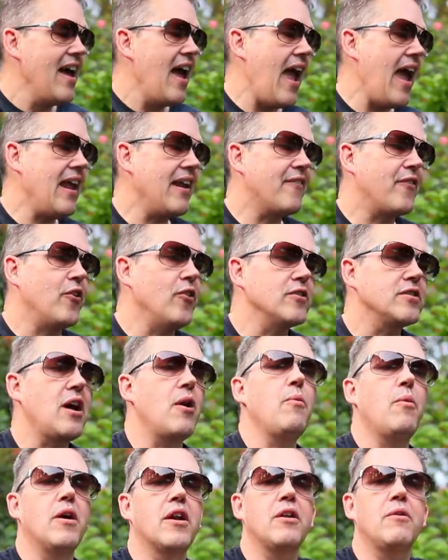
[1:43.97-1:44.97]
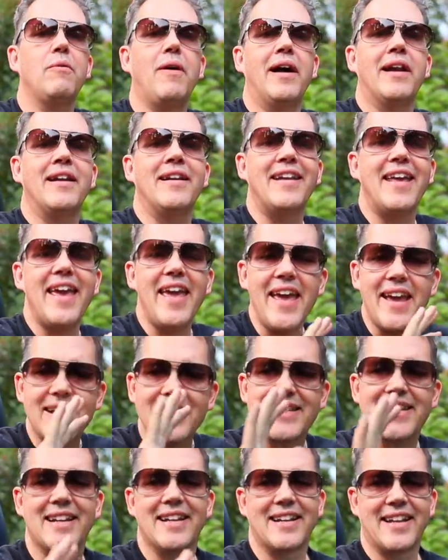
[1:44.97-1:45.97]
And of course, I wanted one in
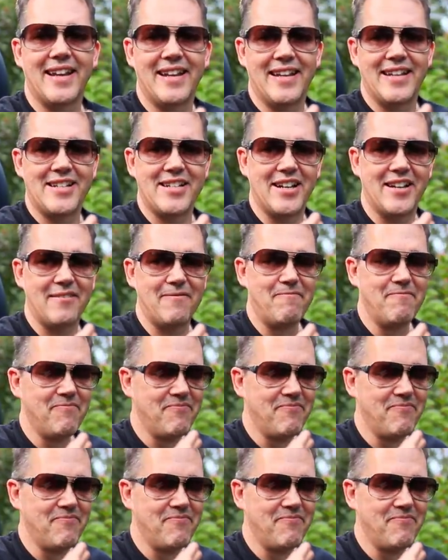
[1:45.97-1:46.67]
excellent condition.